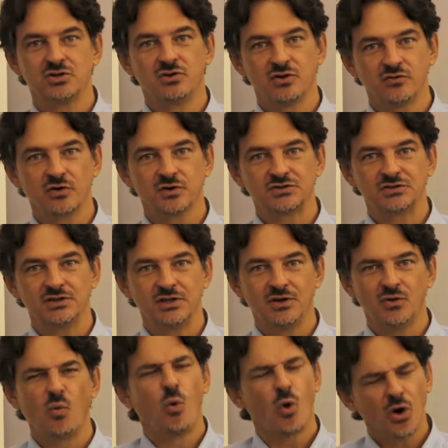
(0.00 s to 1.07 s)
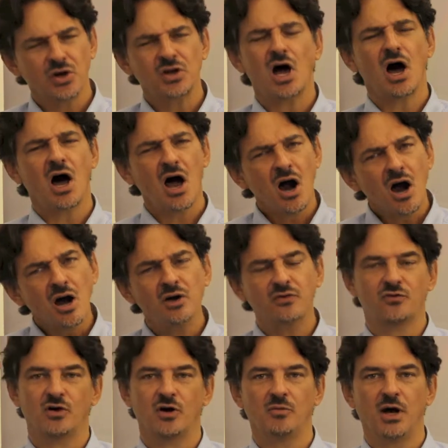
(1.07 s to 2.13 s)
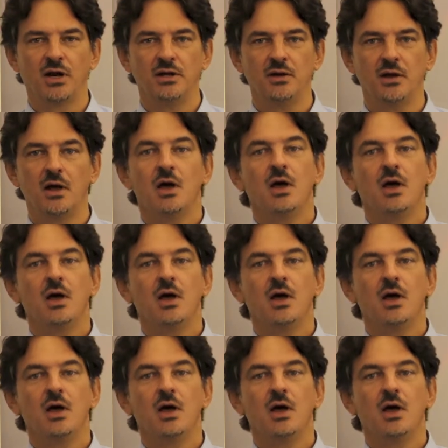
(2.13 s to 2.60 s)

and university, worked hard for her money,